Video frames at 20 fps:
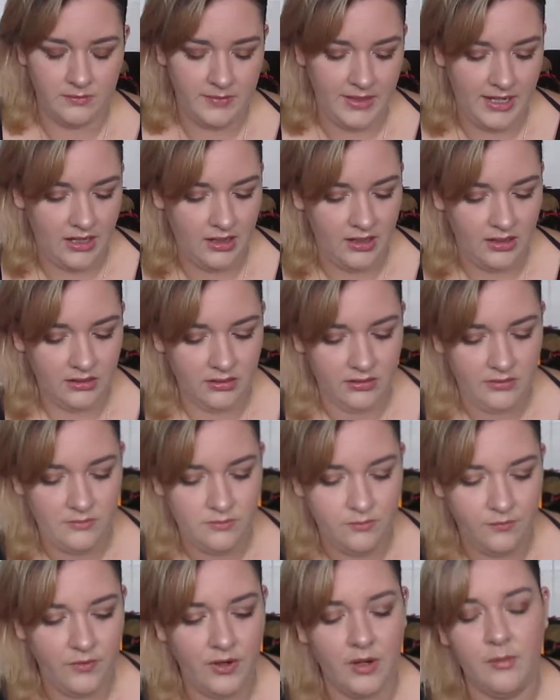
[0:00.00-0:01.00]
palette
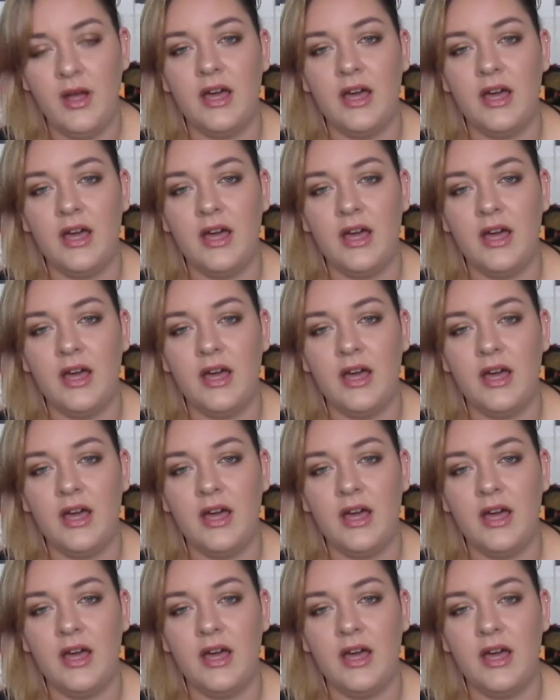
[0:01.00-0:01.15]
from